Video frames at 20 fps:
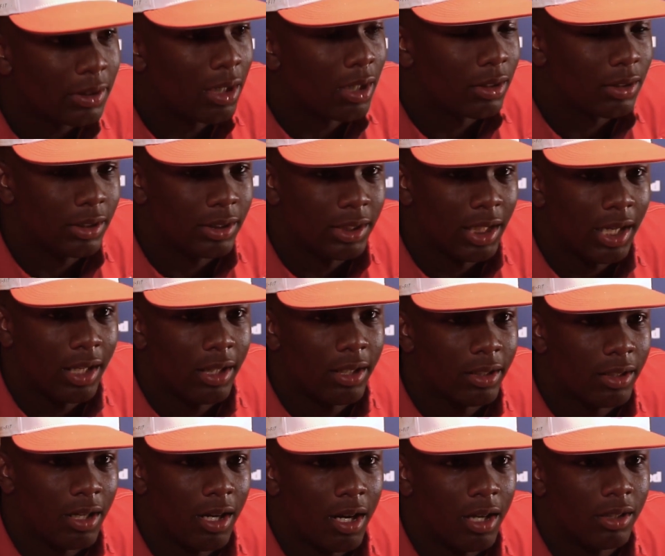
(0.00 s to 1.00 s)
talked to
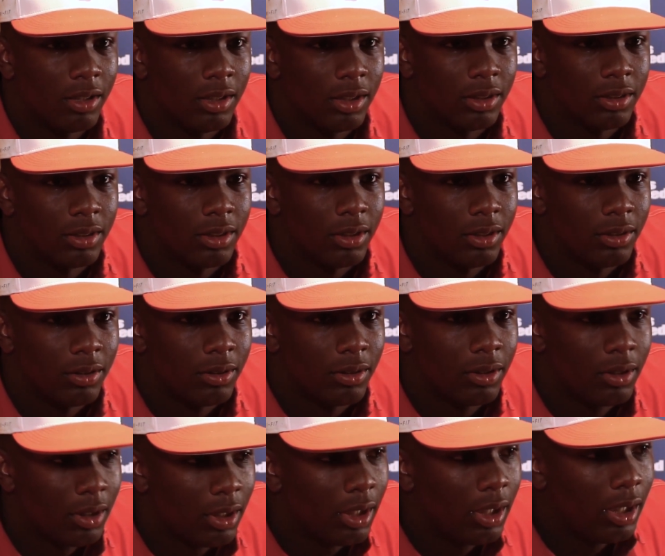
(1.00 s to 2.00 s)
Jalen Conyers
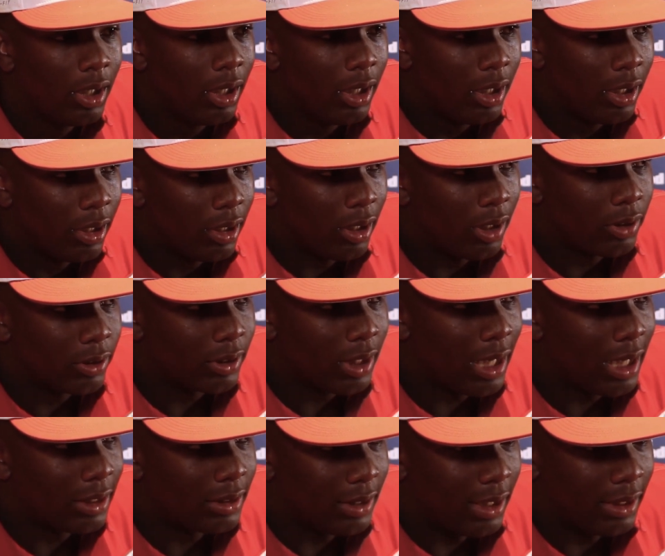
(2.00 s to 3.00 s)
too, those
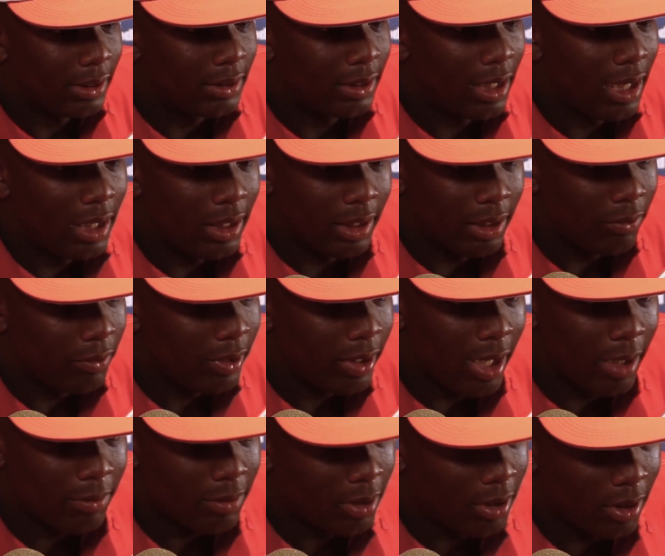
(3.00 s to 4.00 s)
guys last night, and then we
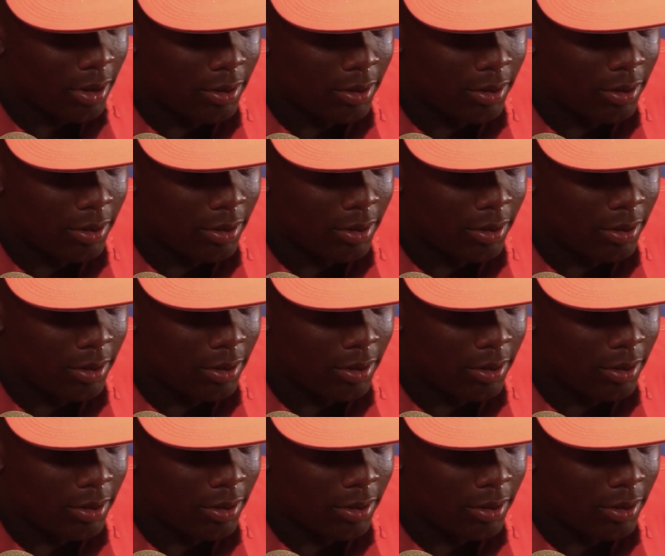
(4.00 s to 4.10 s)
came to the